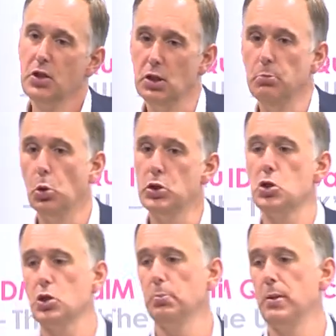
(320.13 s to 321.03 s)
the more
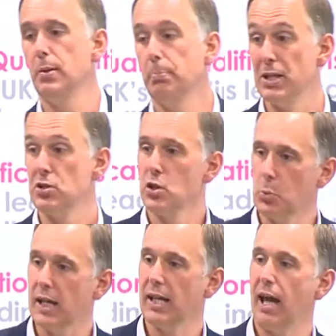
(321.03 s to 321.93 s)
digital business
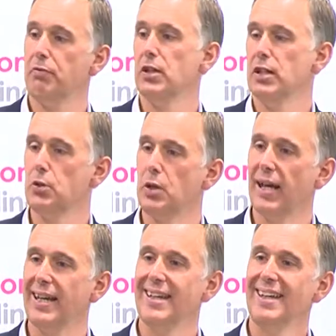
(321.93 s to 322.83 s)
we can have in the
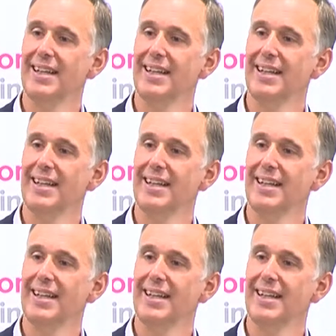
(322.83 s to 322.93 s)
UK,